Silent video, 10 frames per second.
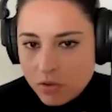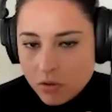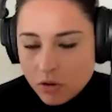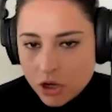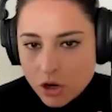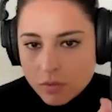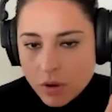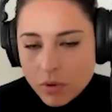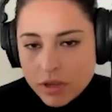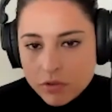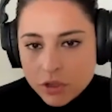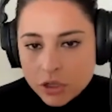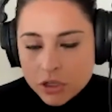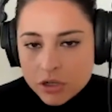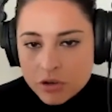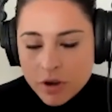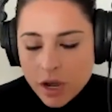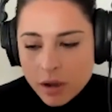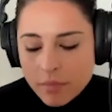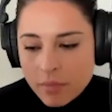you know what we've learned
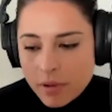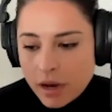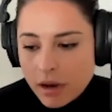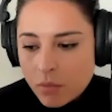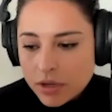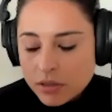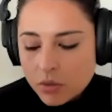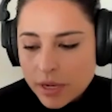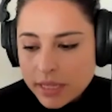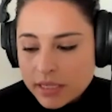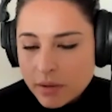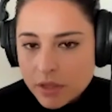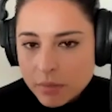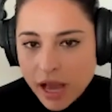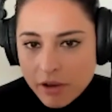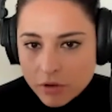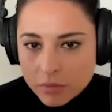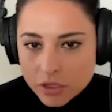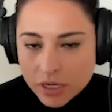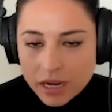from uh, what the way some of the
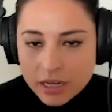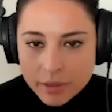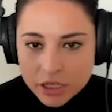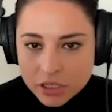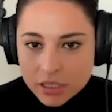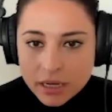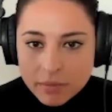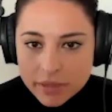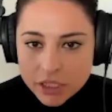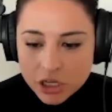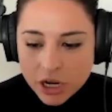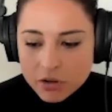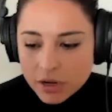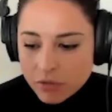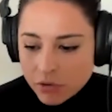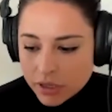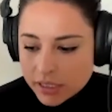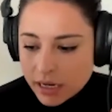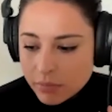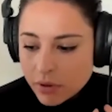platforms look at it especially like misgendering for
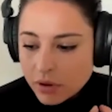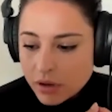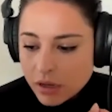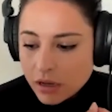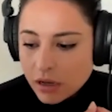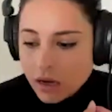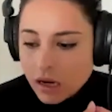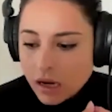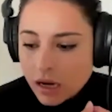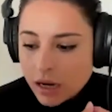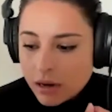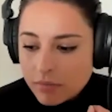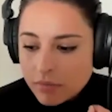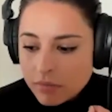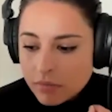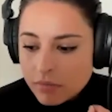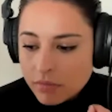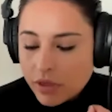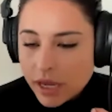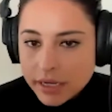example um,
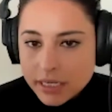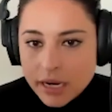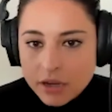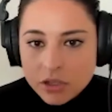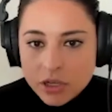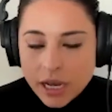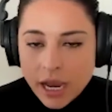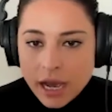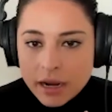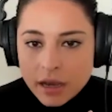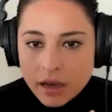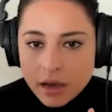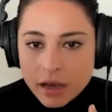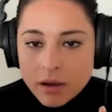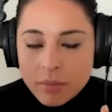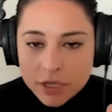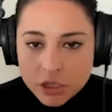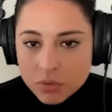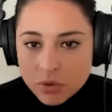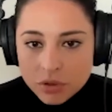they take a look at uh, a
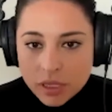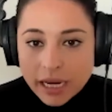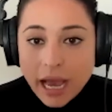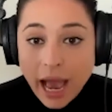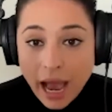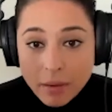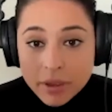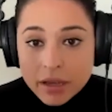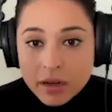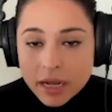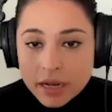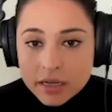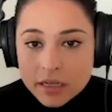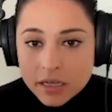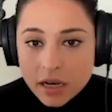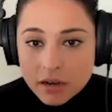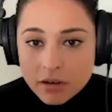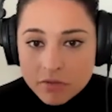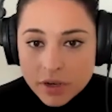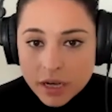habitual like a habit and
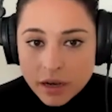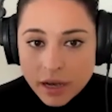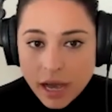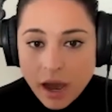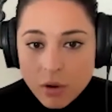of uh, okay. uh, how